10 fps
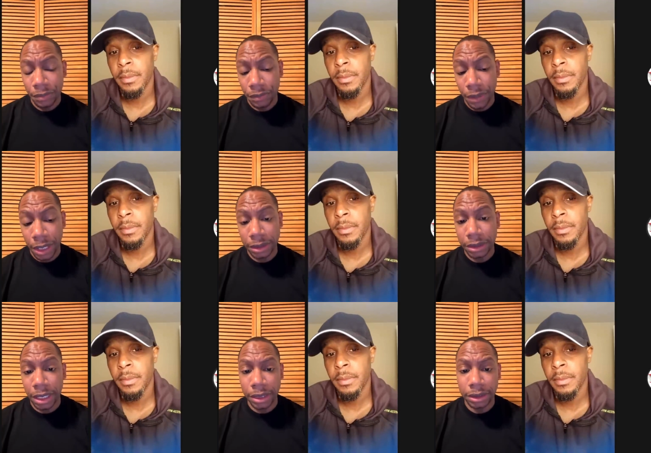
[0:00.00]
Speaker 1: I,
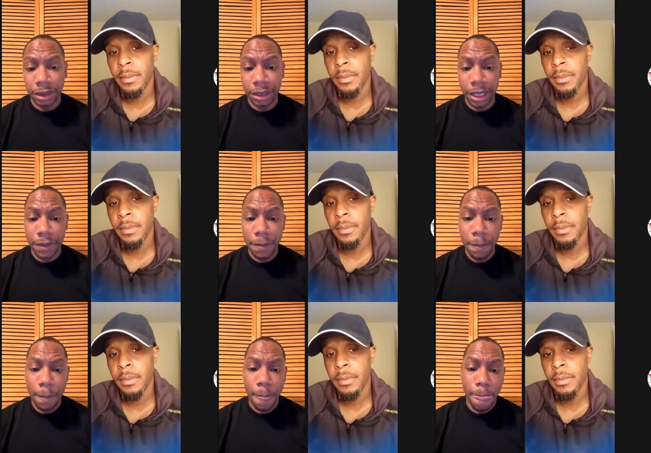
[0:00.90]
I see that.
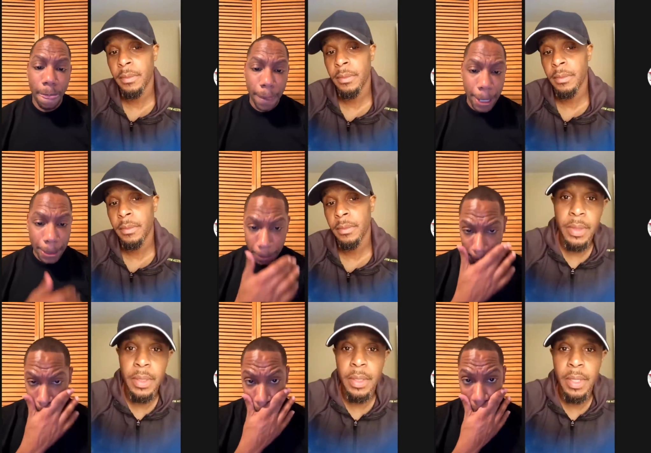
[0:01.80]
I,
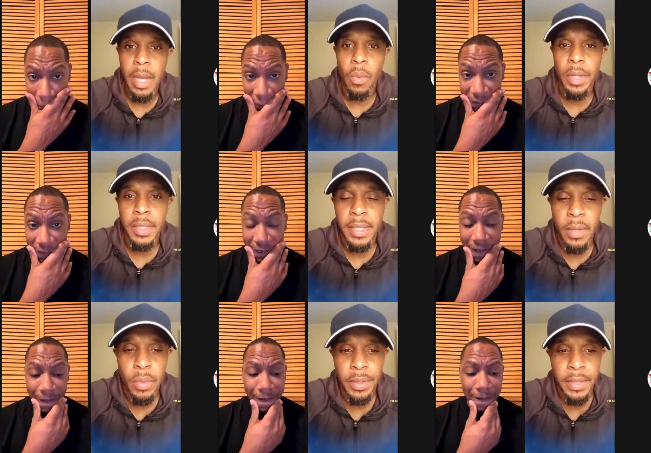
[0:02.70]
Speaker 2: I wanted to that. say
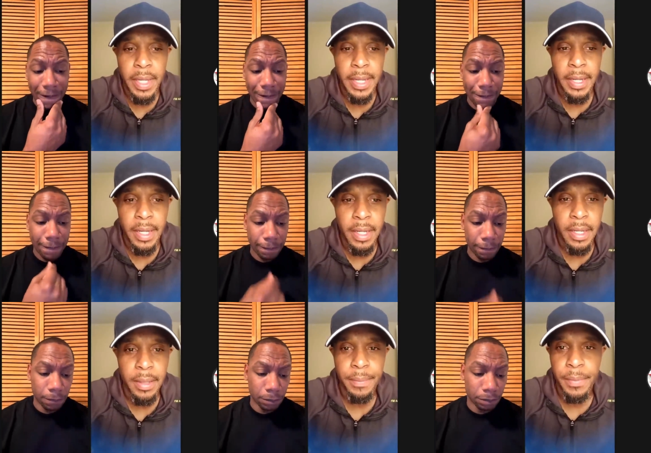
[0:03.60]
one thing
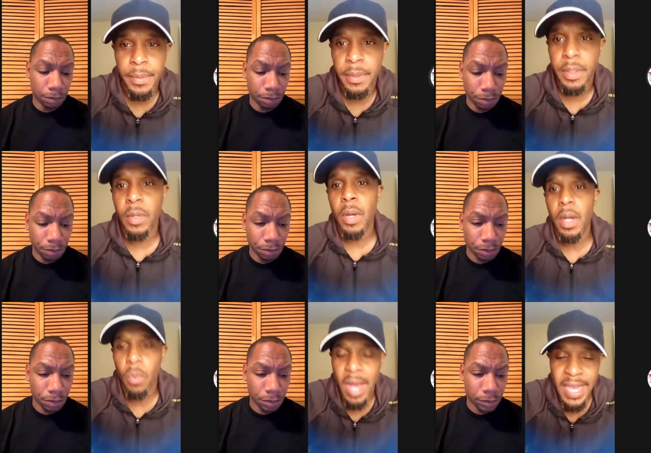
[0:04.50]
uh, to
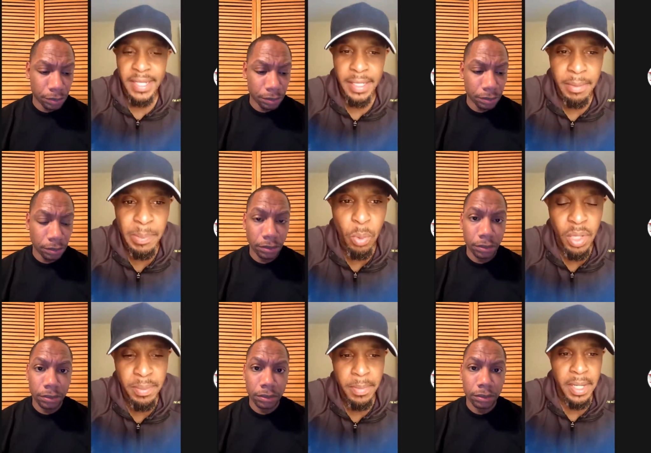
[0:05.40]
uh, YSM
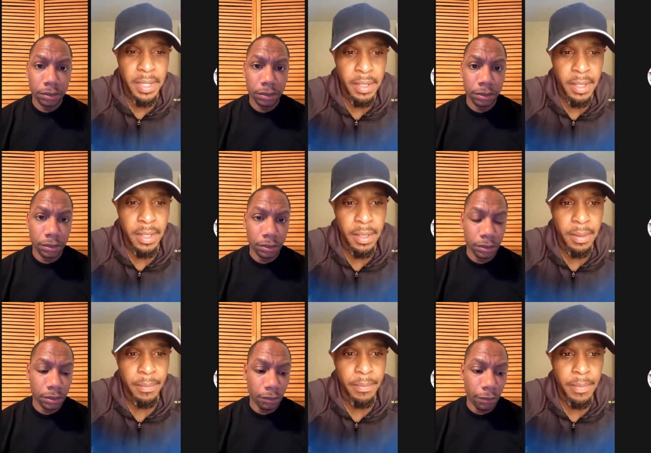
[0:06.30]
Sports Media.
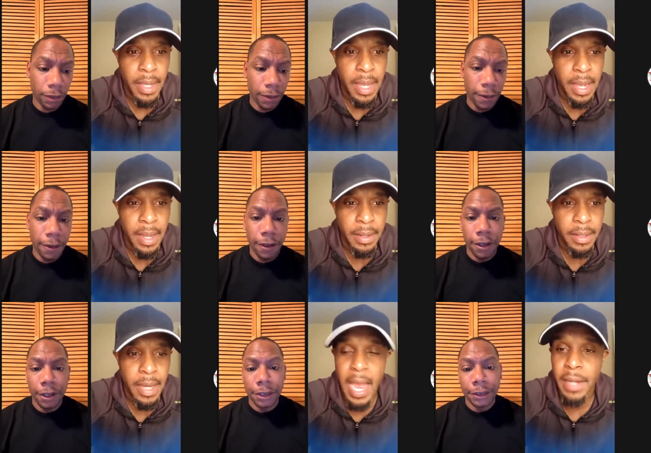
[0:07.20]
Um,
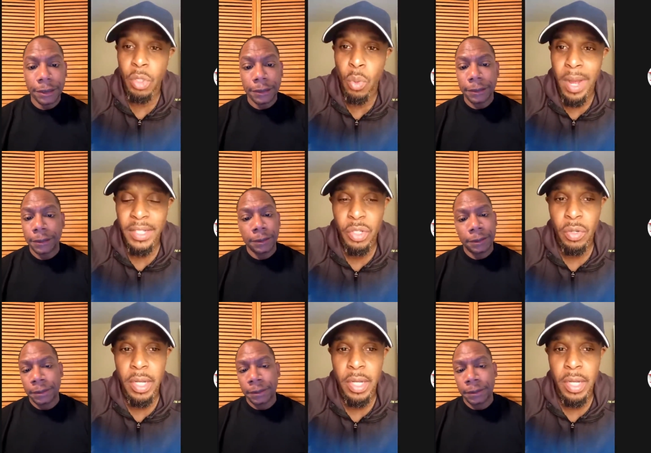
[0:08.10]
I do watch your